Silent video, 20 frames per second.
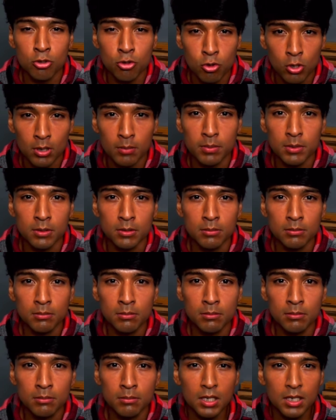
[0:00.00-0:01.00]
trouble.
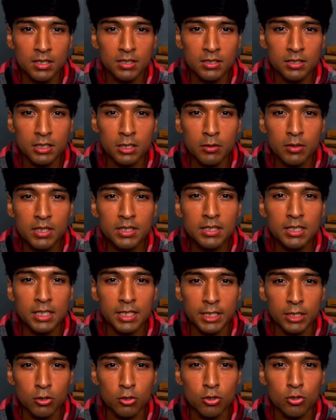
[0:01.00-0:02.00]
A serious
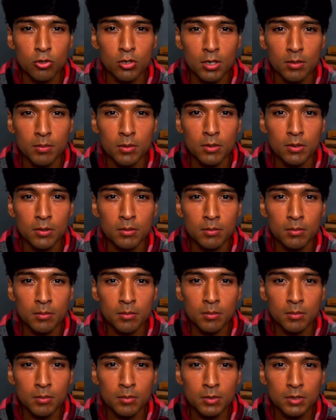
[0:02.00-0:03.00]
legal trouble
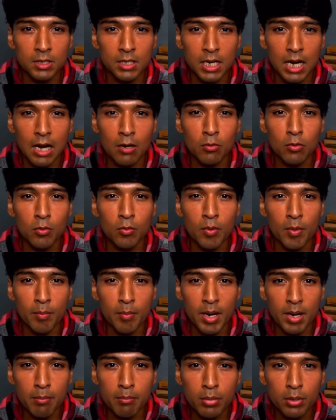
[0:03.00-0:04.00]
that I will
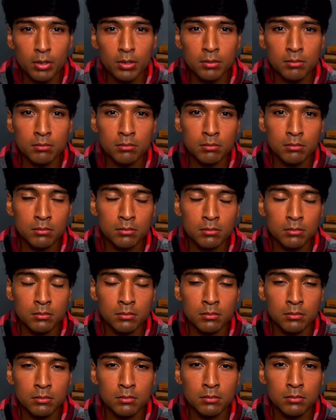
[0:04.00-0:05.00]
remember,
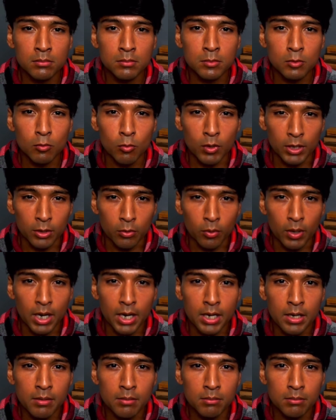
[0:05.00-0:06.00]

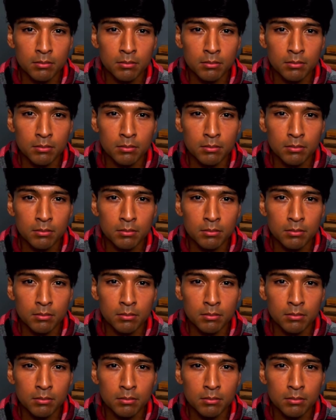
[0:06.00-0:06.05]
regret,